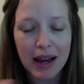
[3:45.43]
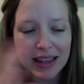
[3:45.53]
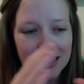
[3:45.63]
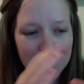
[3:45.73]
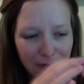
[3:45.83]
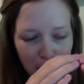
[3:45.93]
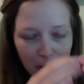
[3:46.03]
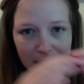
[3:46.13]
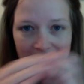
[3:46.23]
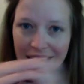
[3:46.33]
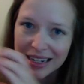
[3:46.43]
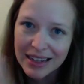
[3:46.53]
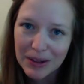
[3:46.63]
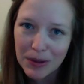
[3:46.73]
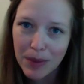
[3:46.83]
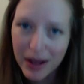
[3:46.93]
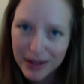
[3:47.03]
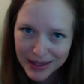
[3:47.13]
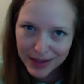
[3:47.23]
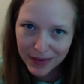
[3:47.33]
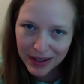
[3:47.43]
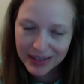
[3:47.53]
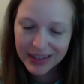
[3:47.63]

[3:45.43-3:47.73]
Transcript: these 4 tiny little boxes of it.